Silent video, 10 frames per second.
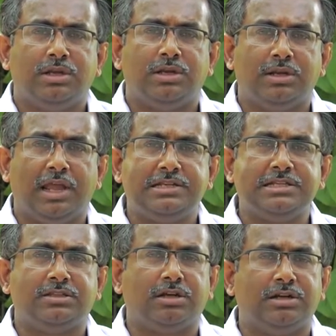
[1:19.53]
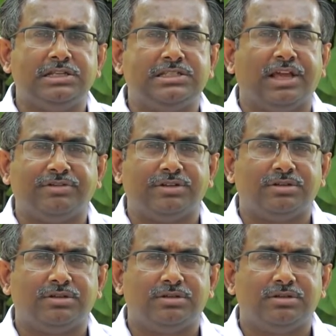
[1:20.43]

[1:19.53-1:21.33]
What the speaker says: in 1837.